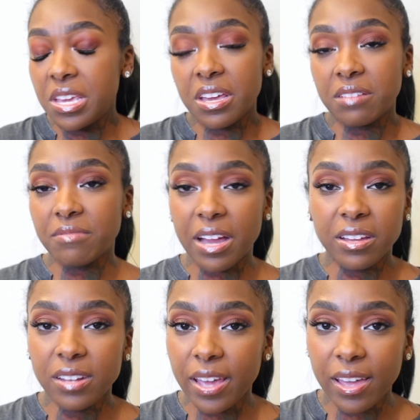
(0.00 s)
Yeah,
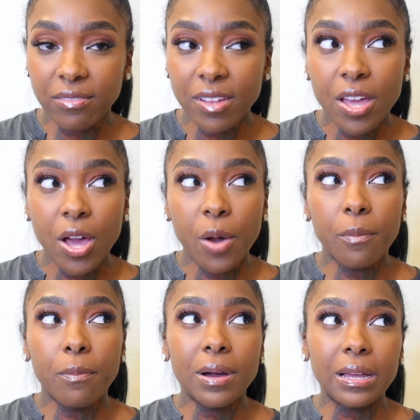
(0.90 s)
I could have,
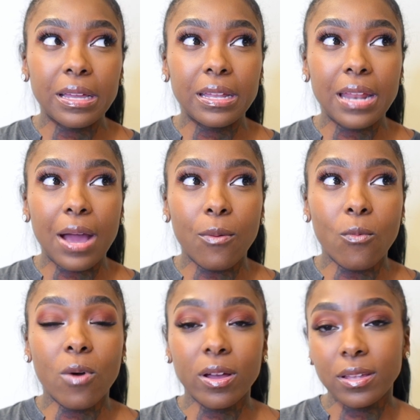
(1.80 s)
but
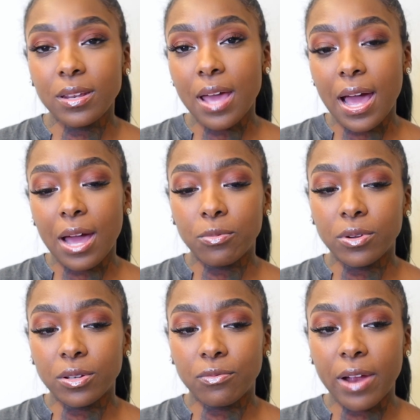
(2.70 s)
one, I
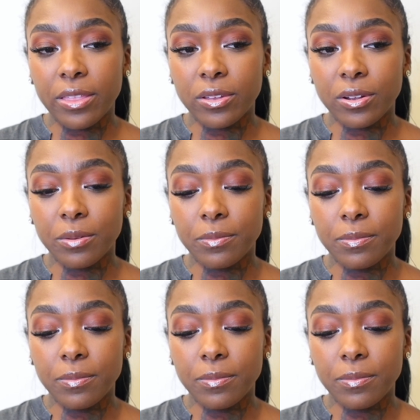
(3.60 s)
would rather